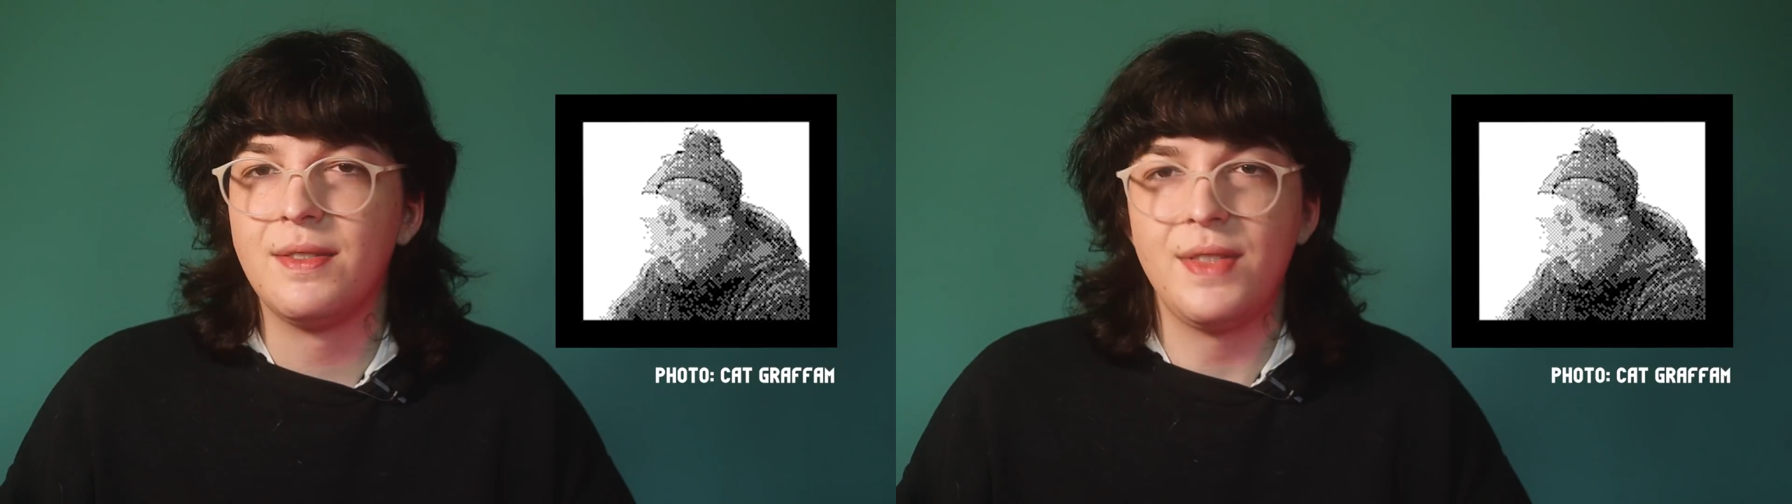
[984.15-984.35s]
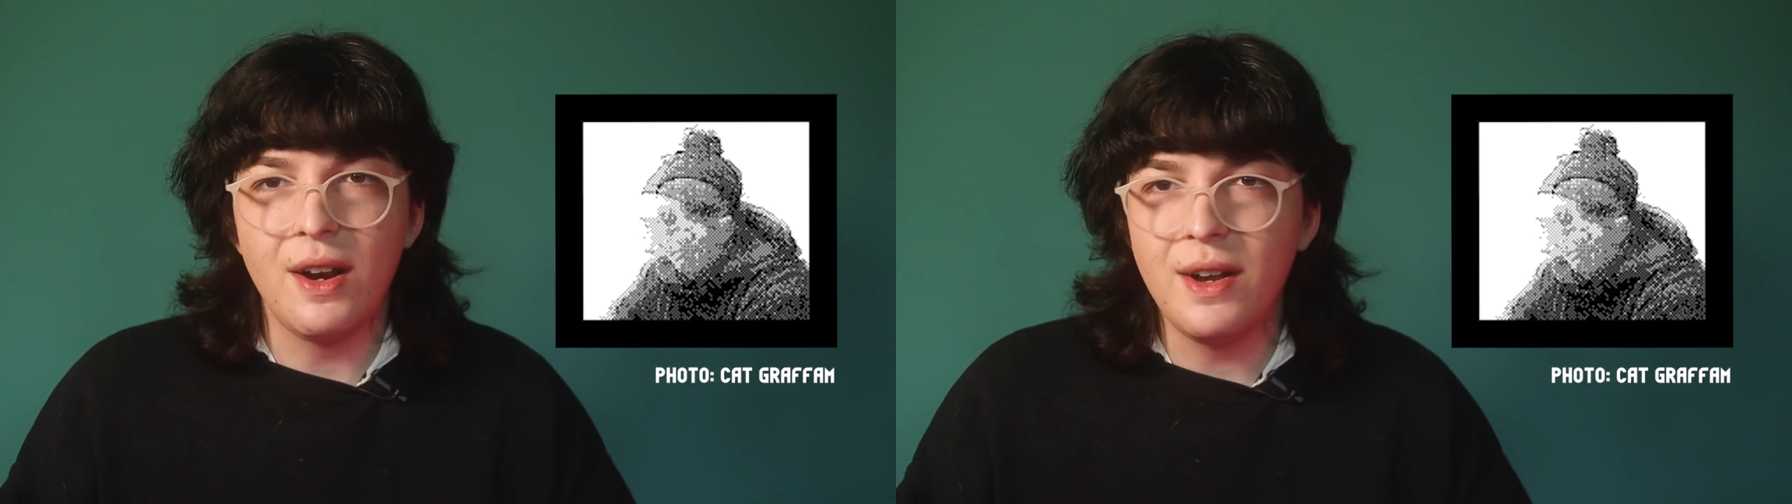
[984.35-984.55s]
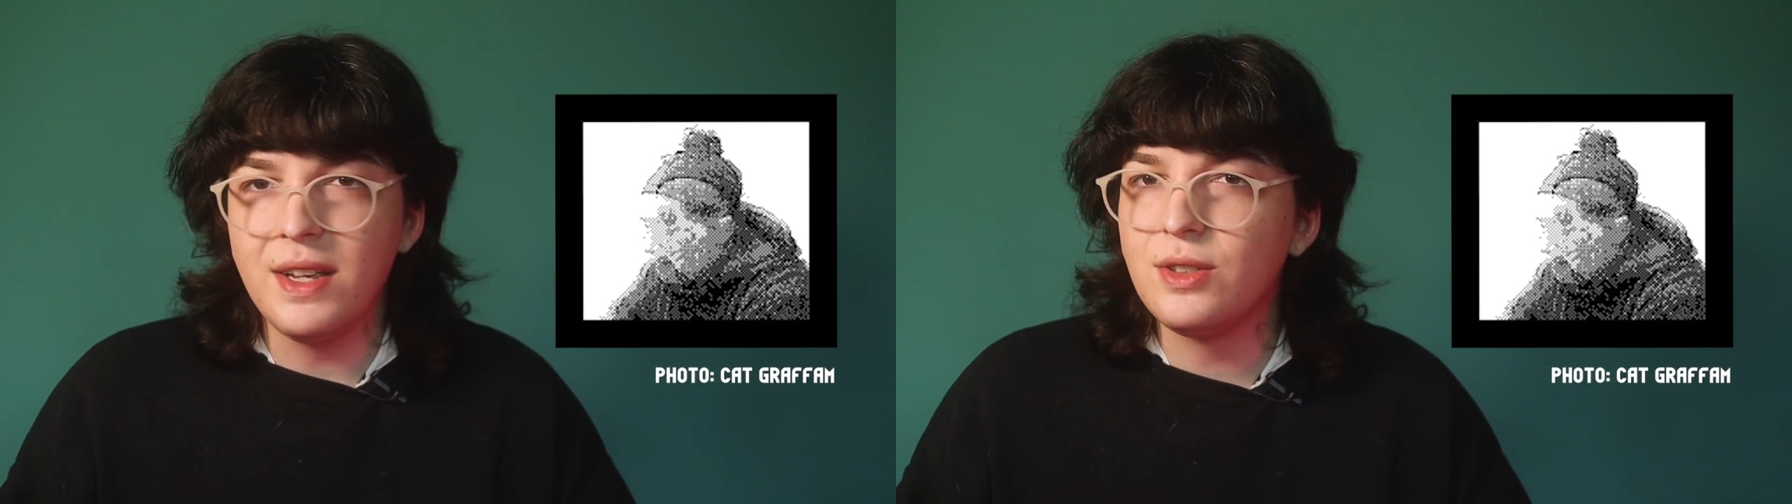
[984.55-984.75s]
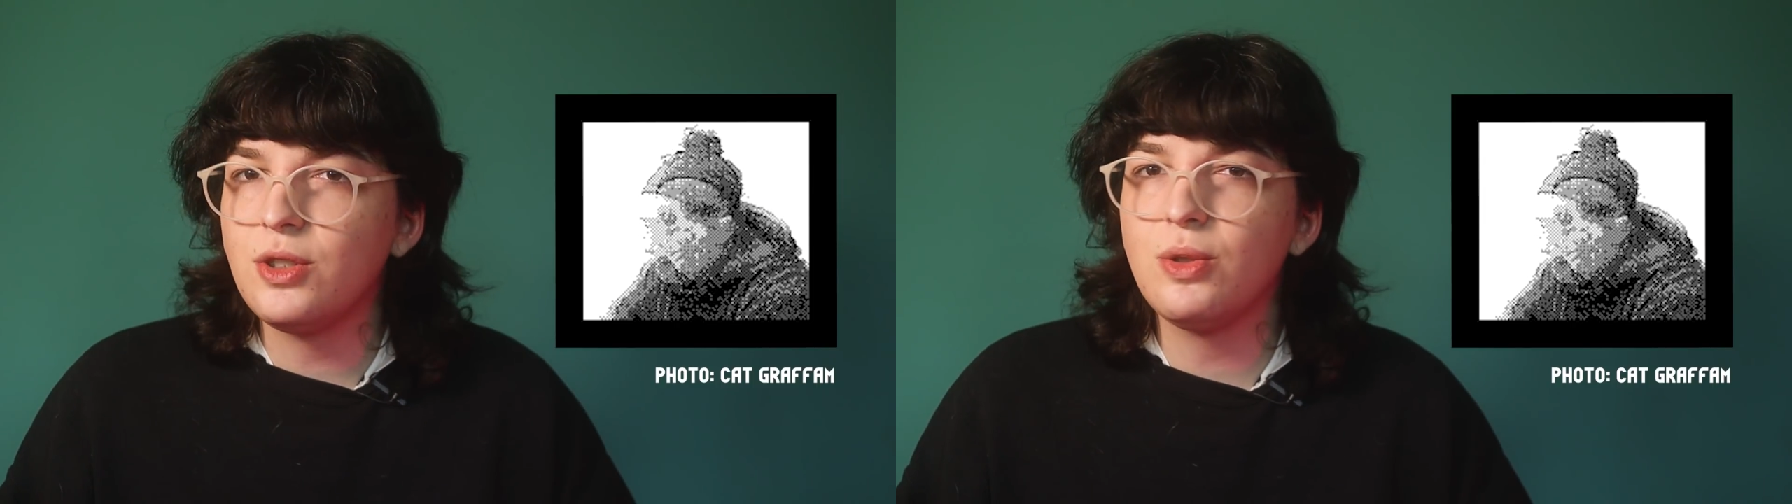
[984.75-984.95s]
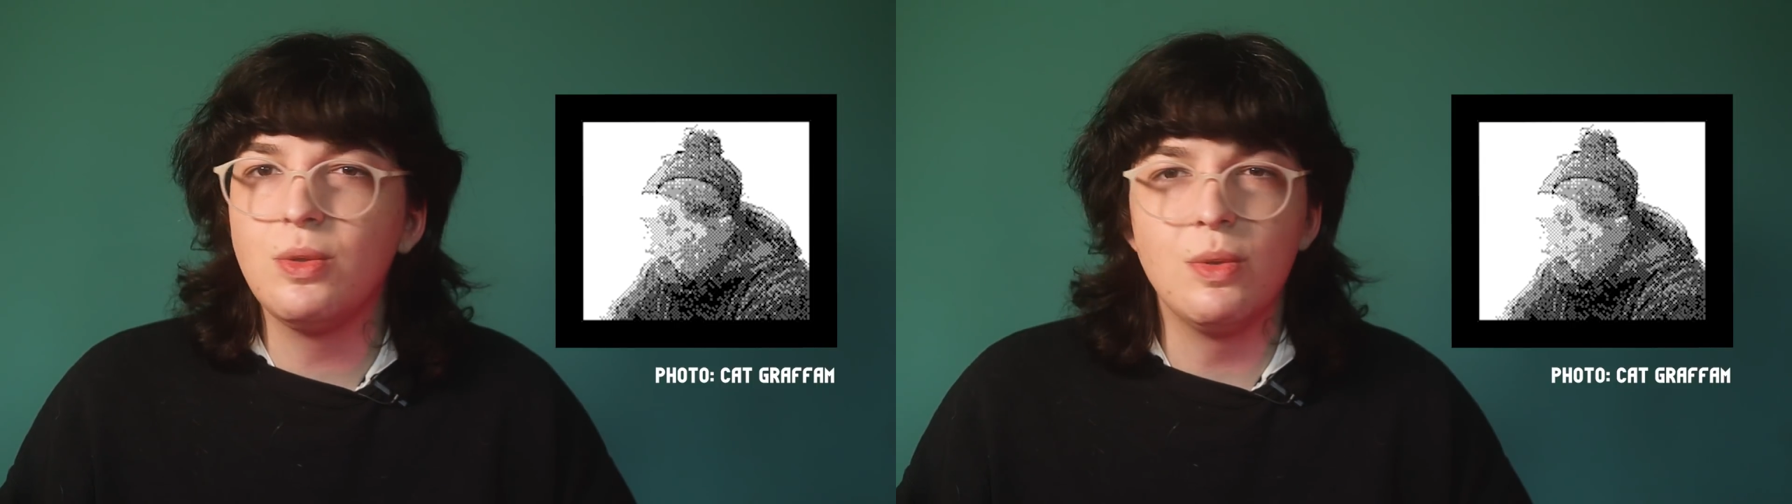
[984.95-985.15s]
There is
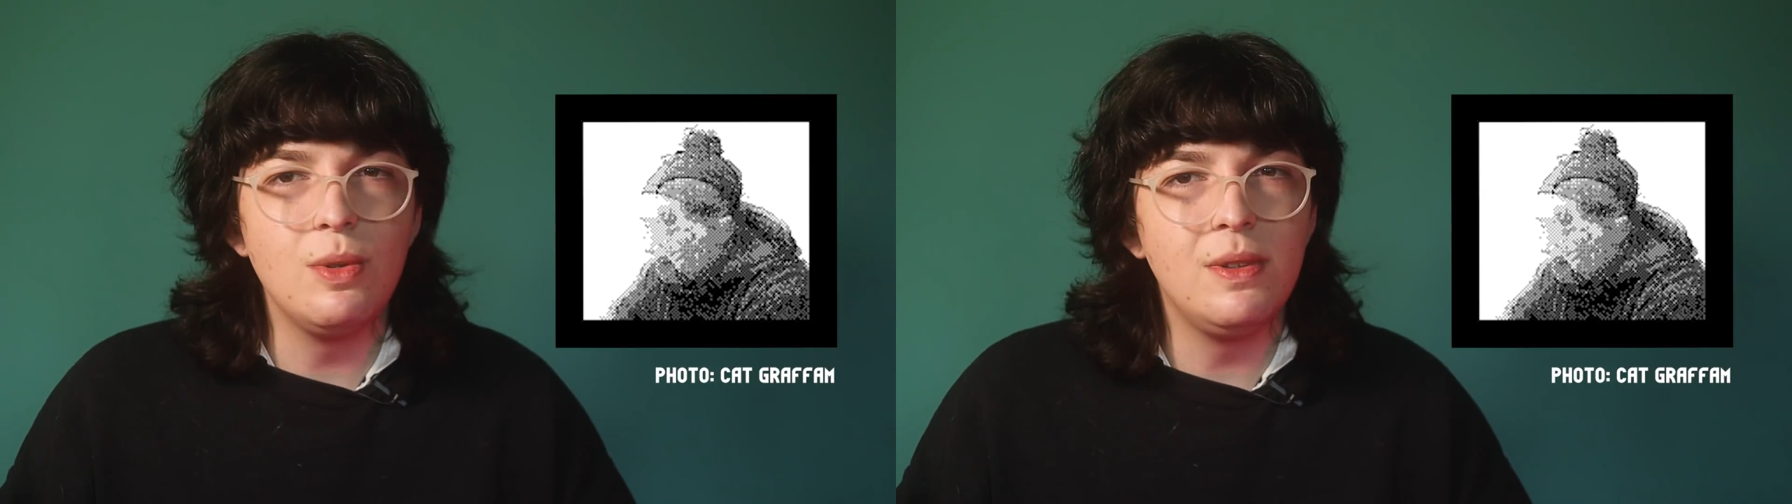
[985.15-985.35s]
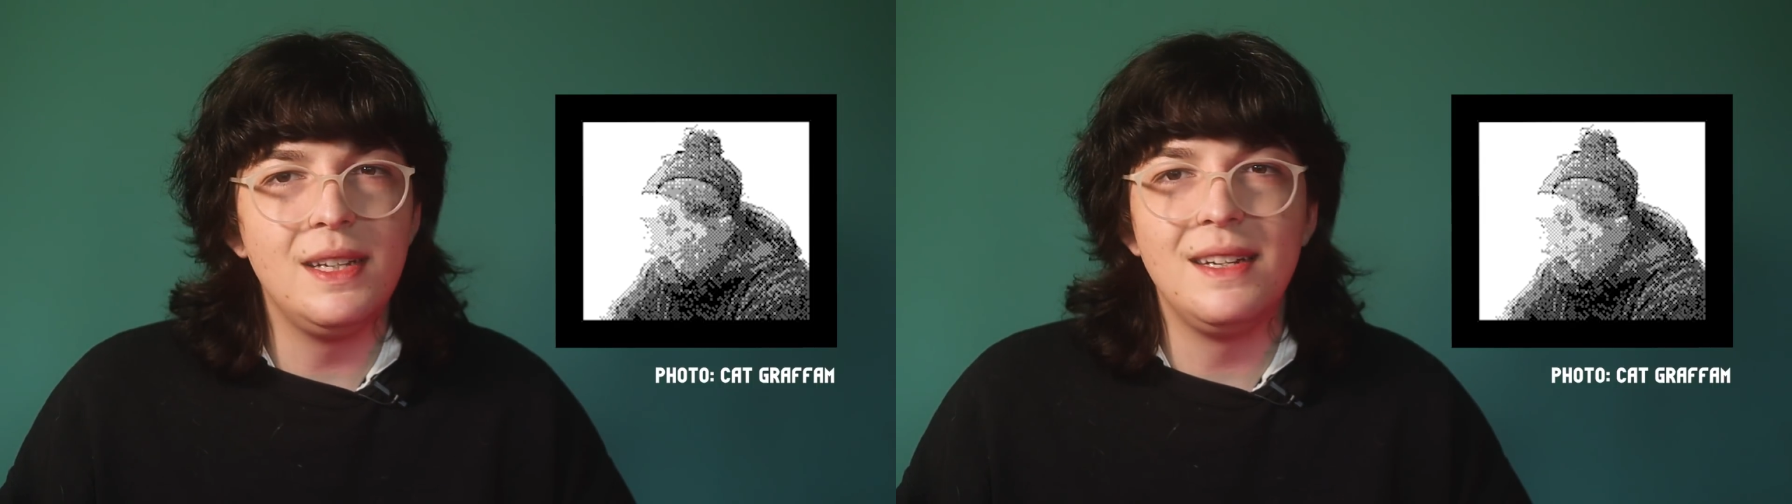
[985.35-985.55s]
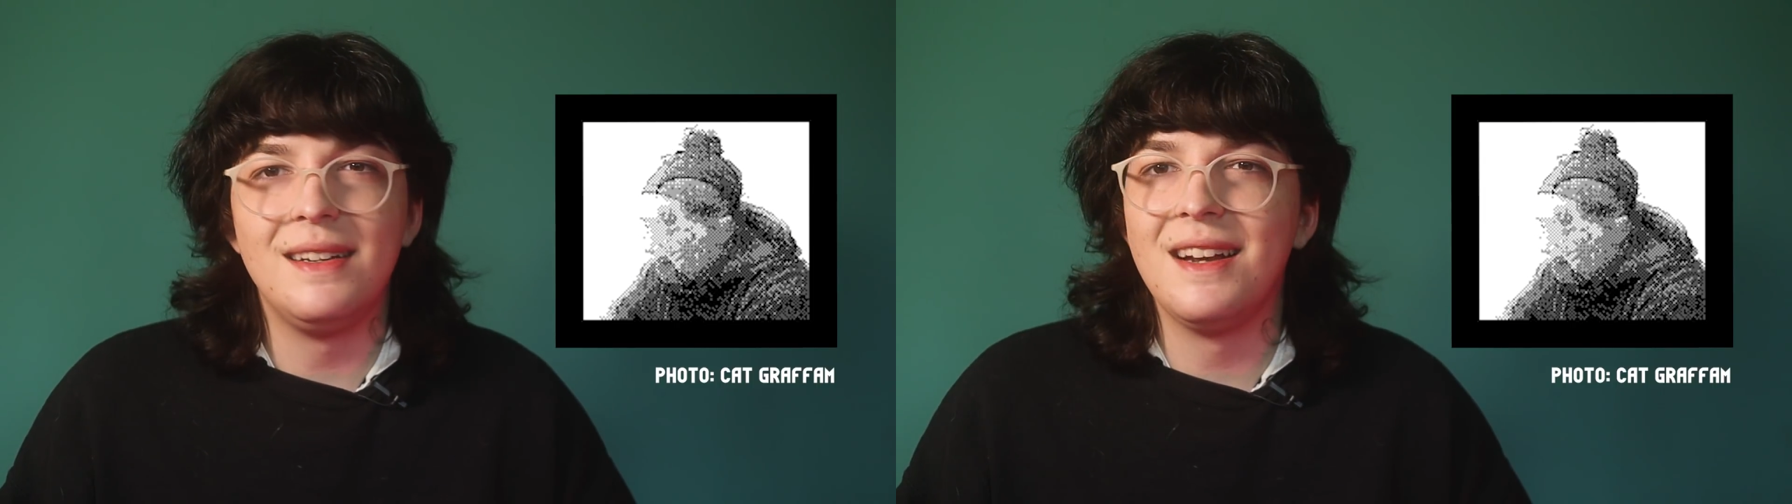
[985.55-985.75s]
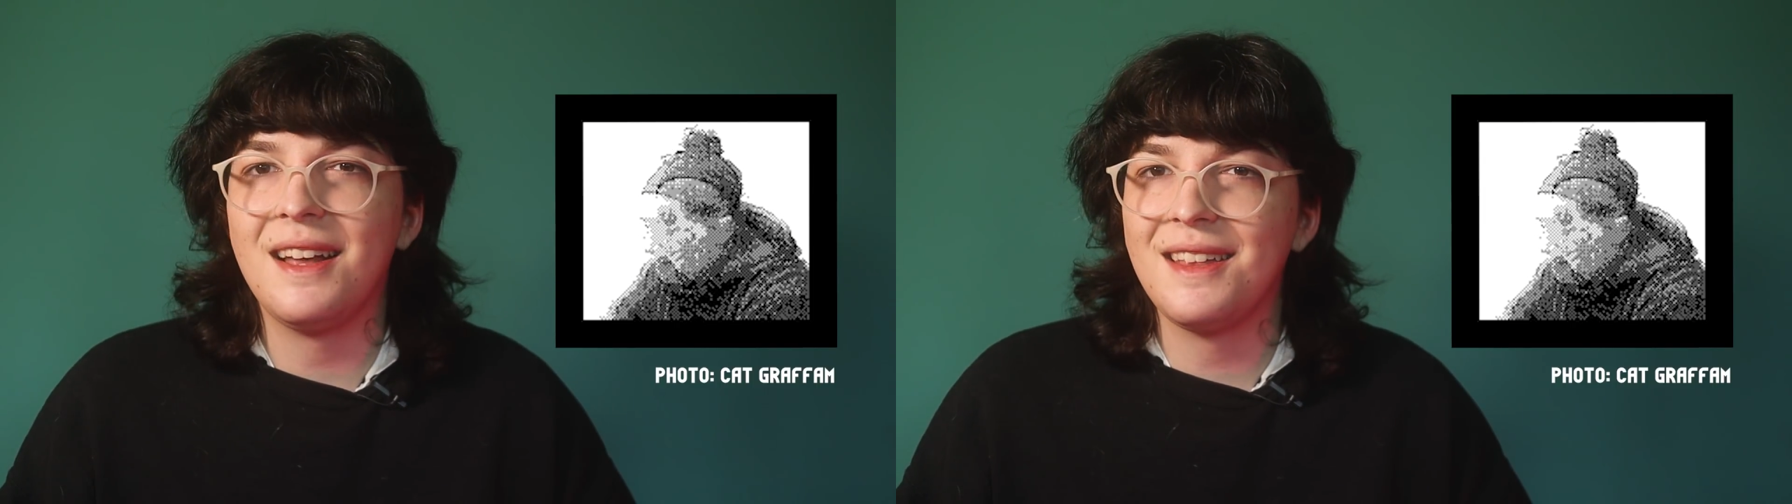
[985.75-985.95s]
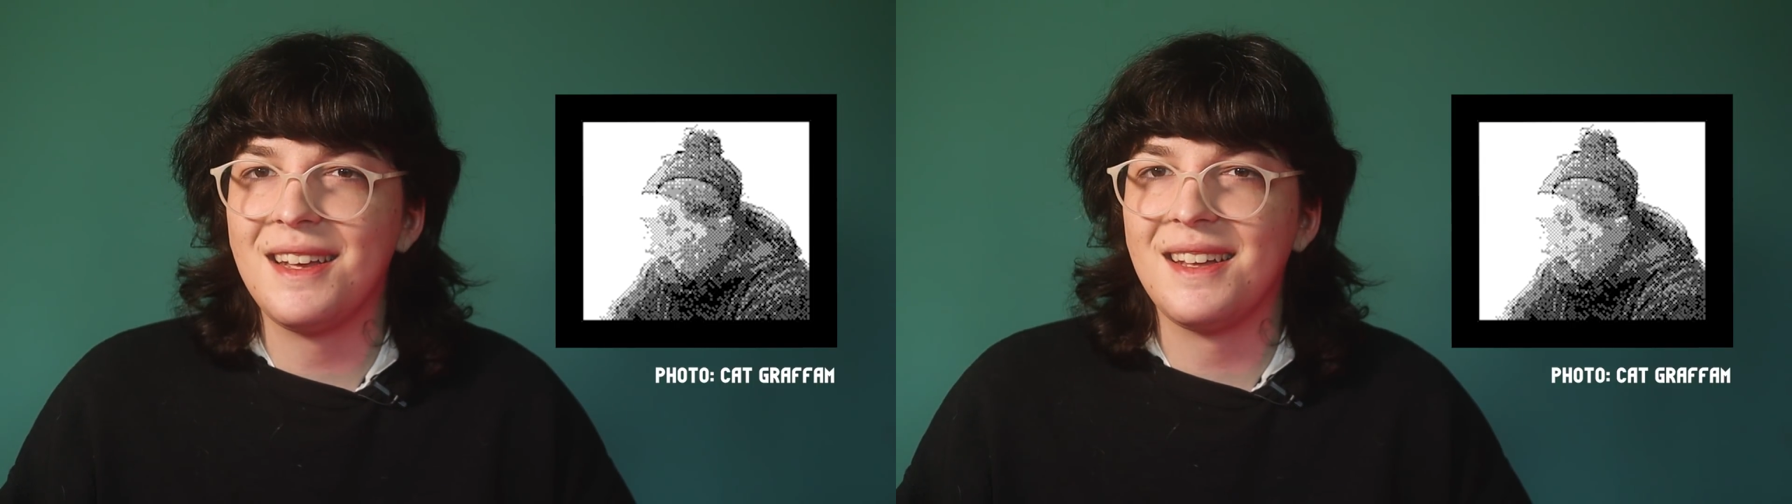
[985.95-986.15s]
truly
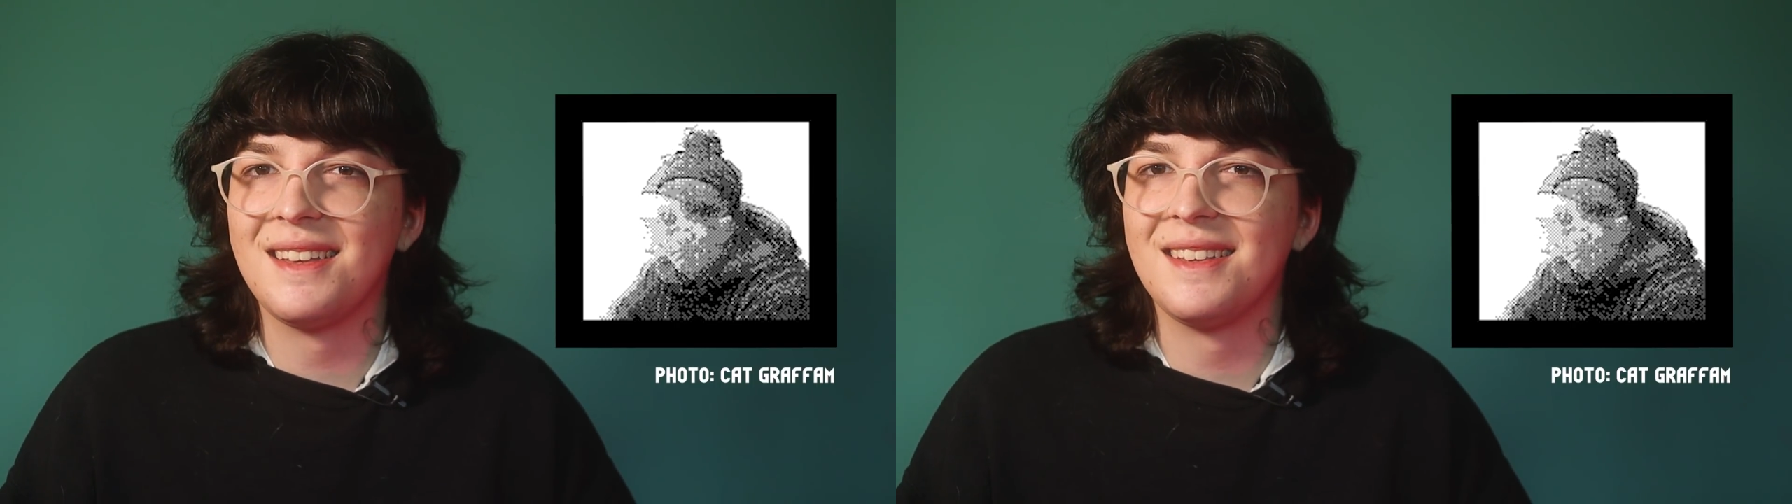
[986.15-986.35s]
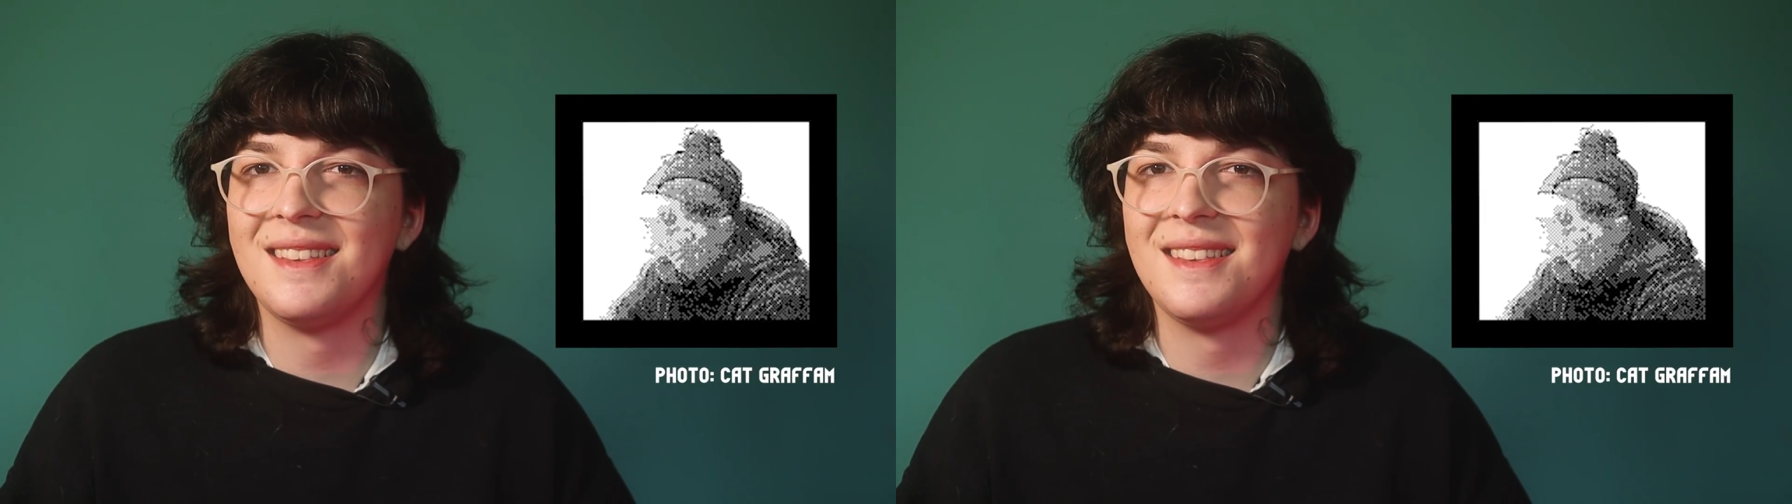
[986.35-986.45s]
nothing